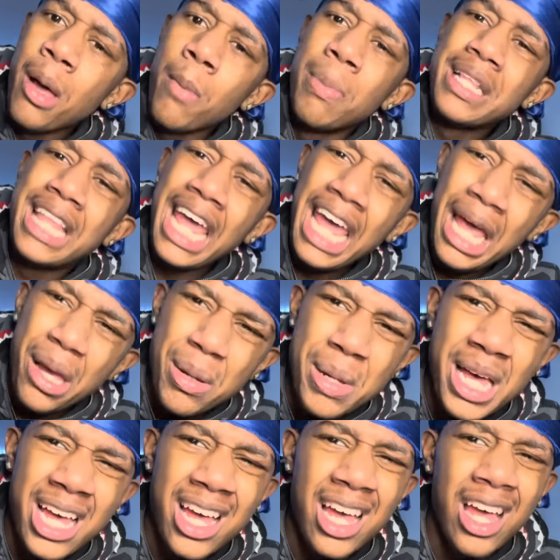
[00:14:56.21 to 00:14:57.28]
But damn,
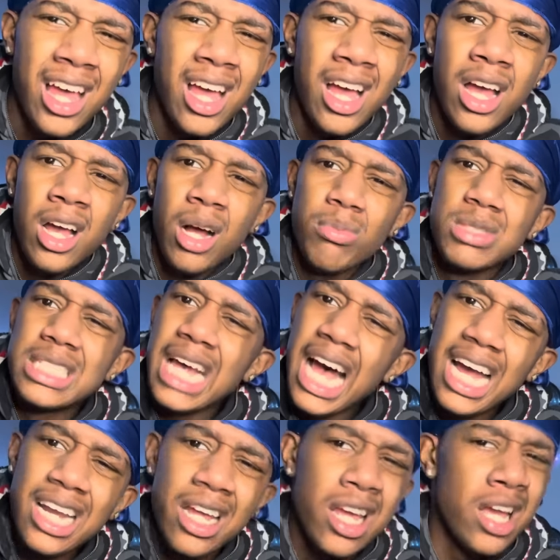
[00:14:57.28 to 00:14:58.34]
I'm
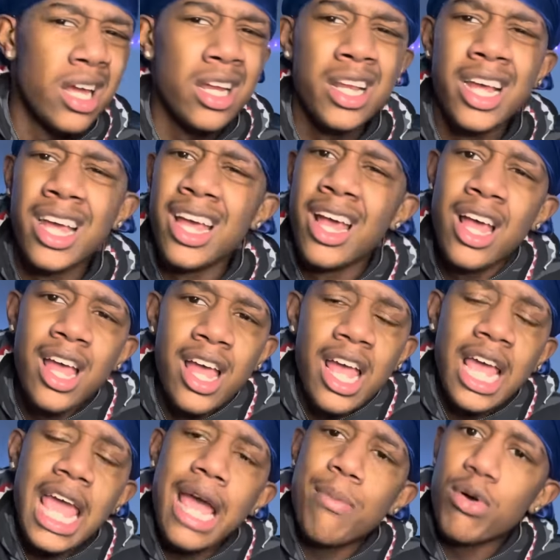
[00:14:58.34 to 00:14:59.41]
tired.
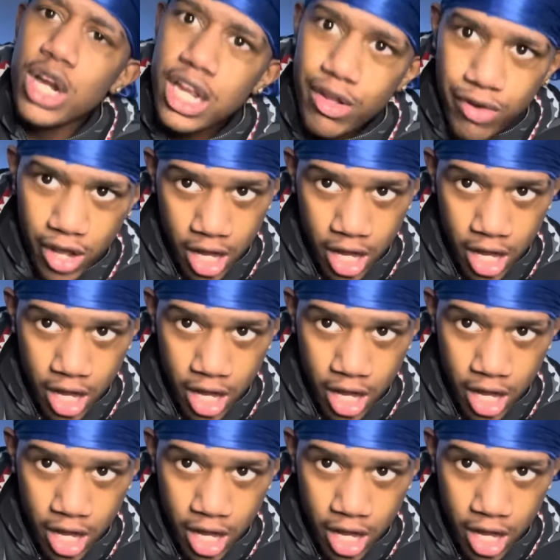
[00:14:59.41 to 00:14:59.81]
Can't breathe.